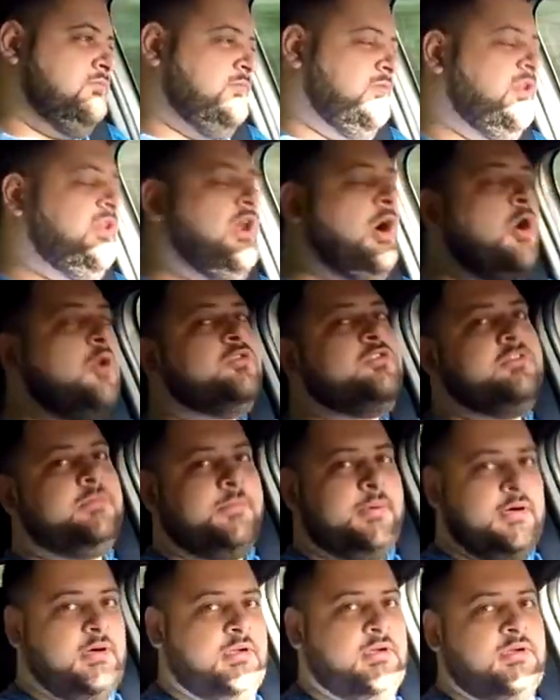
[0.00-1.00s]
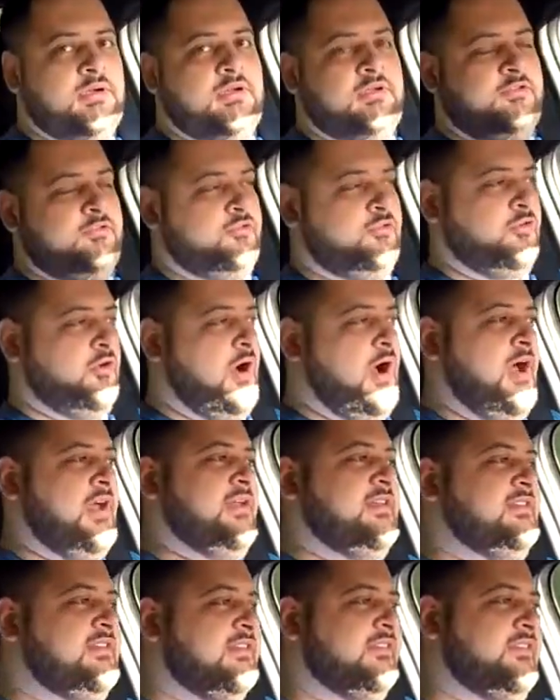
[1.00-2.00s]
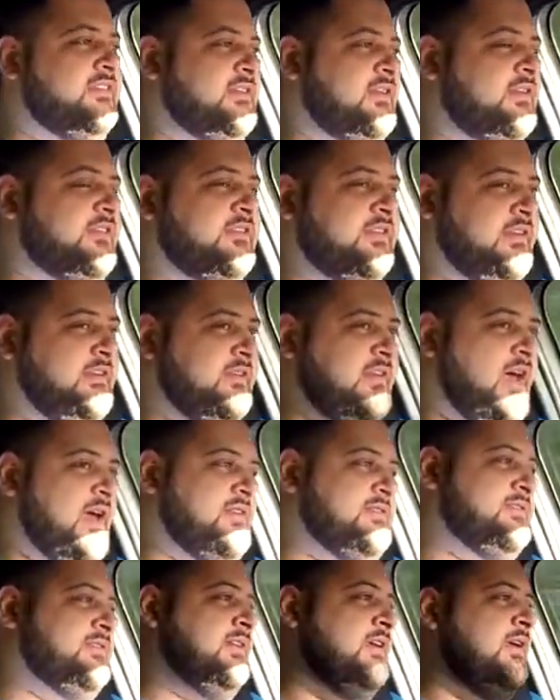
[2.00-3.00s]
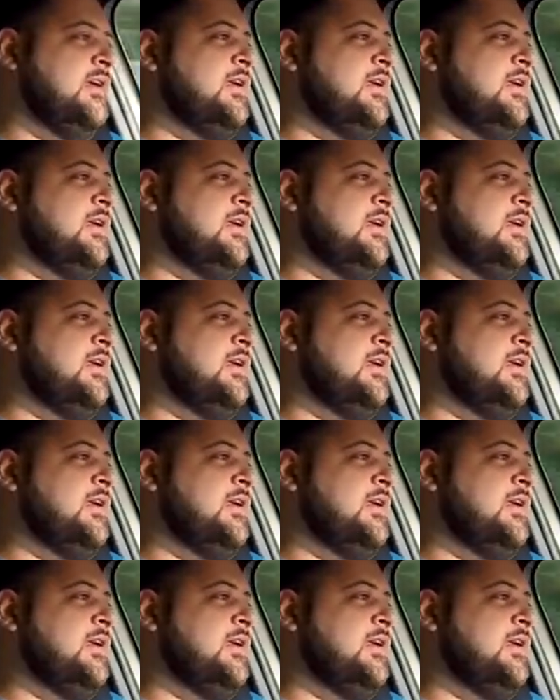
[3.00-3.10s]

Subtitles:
notable try. It isn't a success.